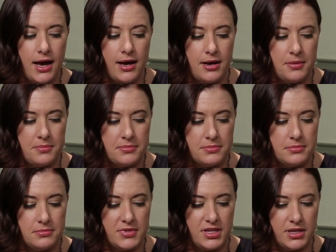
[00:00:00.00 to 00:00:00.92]

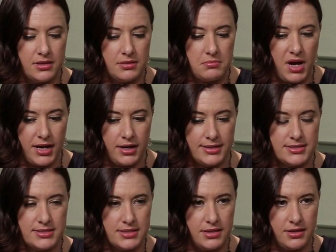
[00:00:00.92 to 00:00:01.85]
The
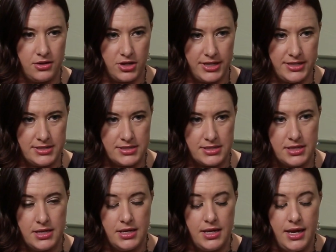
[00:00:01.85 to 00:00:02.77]
migraines
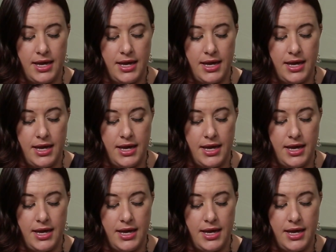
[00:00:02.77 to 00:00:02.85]
increased,